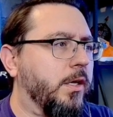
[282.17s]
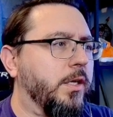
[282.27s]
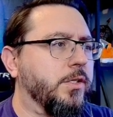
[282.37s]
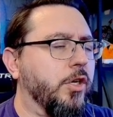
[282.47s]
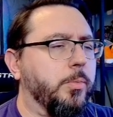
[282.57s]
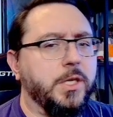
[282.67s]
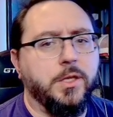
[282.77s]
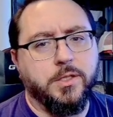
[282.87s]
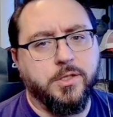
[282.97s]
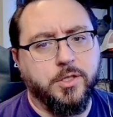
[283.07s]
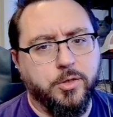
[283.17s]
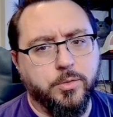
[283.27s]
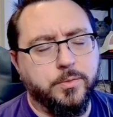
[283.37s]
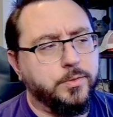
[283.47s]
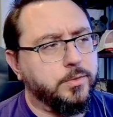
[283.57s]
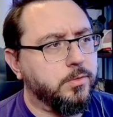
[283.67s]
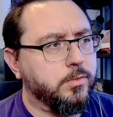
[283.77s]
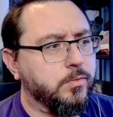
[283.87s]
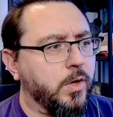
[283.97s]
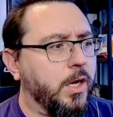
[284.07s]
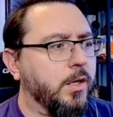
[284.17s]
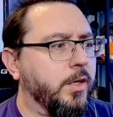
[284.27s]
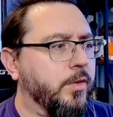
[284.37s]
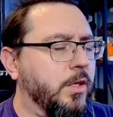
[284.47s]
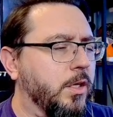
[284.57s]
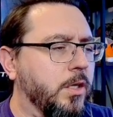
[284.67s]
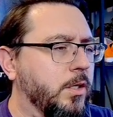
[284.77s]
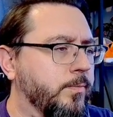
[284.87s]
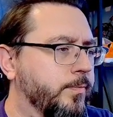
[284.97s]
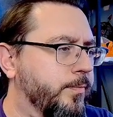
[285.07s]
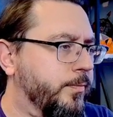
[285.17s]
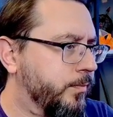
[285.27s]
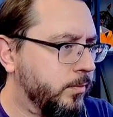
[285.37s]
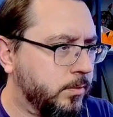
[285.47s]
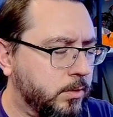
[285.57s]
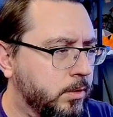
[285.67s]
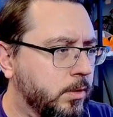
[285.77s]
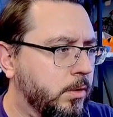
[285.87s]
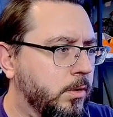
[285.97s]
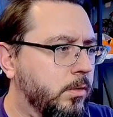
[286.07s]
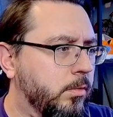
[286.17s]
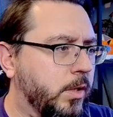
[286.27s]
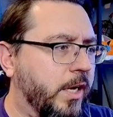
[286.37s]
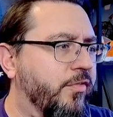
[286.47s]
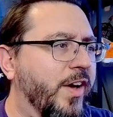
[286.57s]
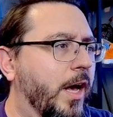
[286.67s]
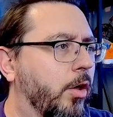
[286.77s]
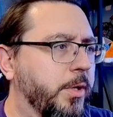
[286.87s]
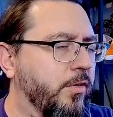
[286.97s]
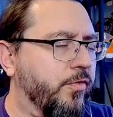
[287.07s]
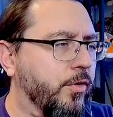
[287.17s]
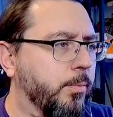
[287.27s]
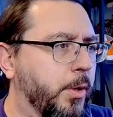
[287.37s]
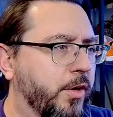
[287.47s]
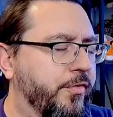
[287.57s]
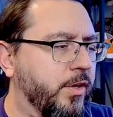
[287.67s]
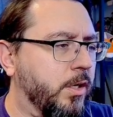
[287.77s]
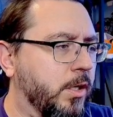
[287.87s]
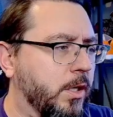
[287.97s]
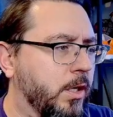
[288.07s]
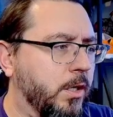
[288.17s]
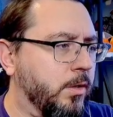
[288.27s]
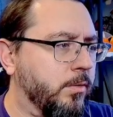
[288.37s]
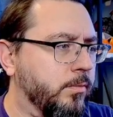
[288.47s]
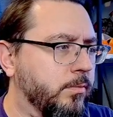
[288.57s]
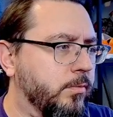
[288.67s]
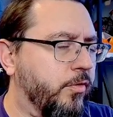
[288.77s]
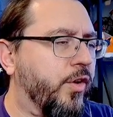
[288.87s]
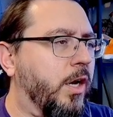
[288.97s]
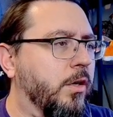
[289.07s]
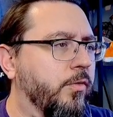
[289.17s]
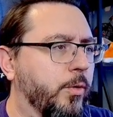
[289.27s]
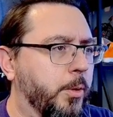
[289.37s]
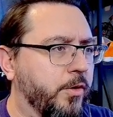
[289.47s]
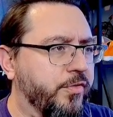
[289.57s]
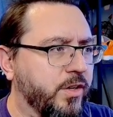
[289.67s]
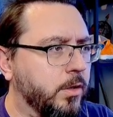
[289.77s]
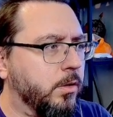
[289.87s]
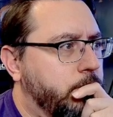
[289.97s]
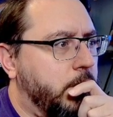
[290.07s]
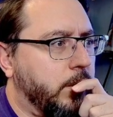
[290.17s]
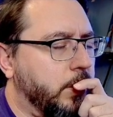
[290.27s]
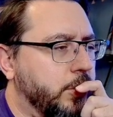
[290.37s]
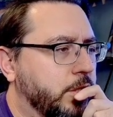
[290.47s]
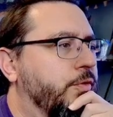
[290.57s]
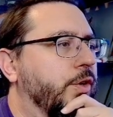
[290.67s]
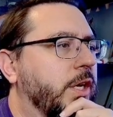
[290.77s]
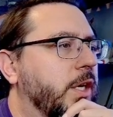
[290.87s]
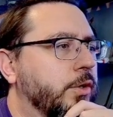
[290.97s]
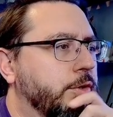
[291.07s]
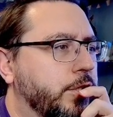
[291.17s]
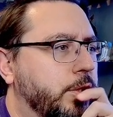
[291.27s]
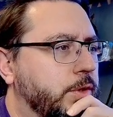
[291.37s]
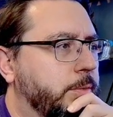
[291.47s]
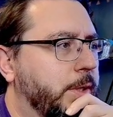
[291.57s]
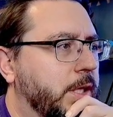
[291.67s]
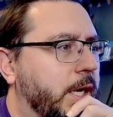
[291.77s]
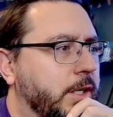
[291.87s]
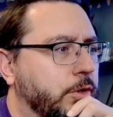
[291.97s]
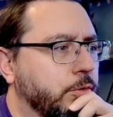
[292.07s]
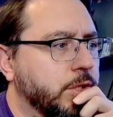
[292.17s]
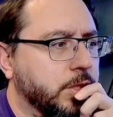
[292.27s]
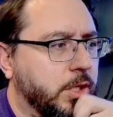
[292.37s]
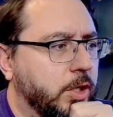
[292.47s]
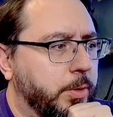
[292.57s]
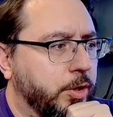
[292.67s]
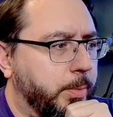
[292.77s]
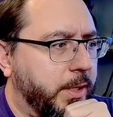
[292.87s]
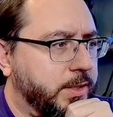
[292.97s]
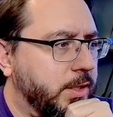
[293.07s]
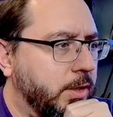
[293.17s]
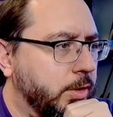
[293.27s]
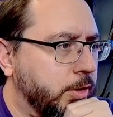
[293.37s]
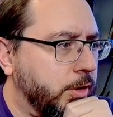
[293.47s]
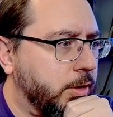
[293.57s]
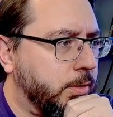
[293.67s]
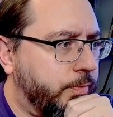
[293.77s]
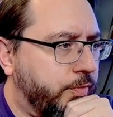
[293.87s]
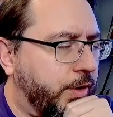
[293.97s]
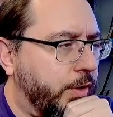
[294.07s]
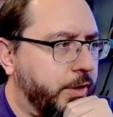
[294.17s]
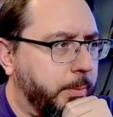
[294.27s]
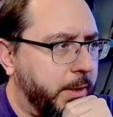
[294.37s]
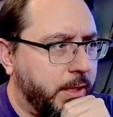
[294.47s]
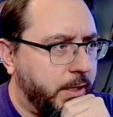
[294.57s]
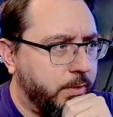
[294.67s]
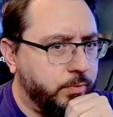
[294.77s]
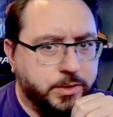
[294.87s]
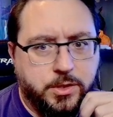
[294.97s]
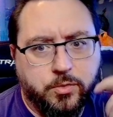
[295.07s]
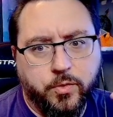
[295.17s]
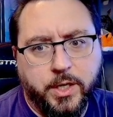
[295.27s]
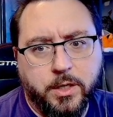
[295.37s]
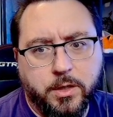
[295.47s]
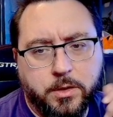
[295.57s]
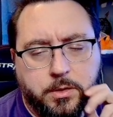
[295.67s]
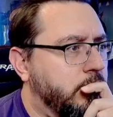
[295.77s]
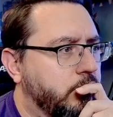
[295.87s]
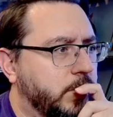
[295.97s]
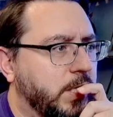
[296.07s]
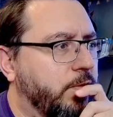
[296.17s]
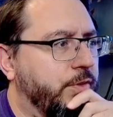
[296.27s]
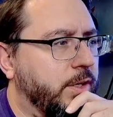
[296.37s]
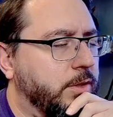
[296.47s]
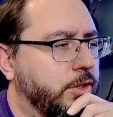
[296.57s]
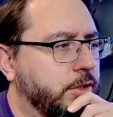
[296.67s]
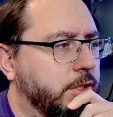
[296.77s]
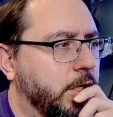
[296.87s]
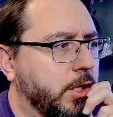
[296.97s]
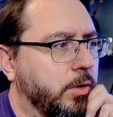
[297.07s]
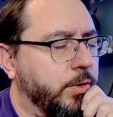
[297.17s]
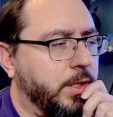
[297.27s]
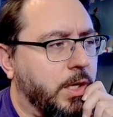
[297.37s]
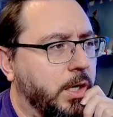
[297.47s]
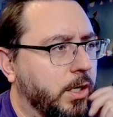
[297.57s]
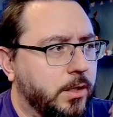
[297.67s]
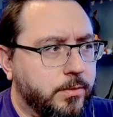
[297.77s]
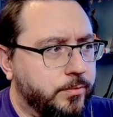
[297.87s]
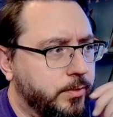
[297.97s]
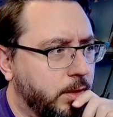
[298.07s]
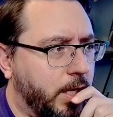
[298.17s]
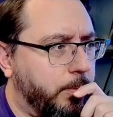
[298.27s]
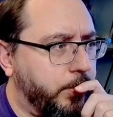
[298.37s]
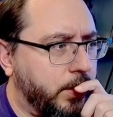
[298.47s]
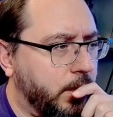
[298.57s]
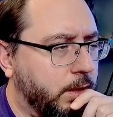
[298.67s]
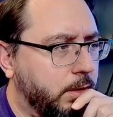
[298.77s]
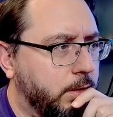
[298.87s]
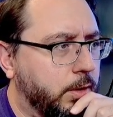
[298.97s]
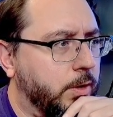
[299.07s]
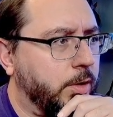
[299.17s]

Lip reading: it's going to be these two, right? And then like Valby for buffing and Freyna for buffing. And then just for heals, you would just be like, Eugen's going to be your best healer, followed up by like with Serena. Defense, you're just going to go with like Lepic or